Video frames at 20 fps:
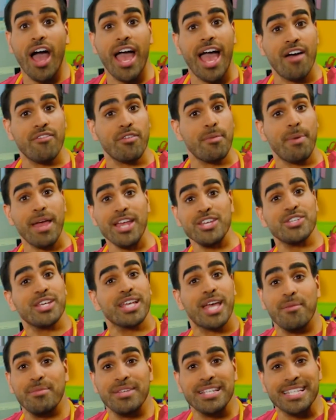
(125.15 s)
have a patient
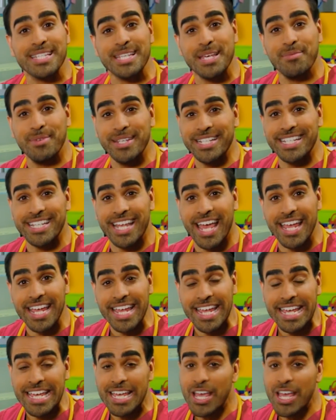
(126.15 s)
coming to see me today.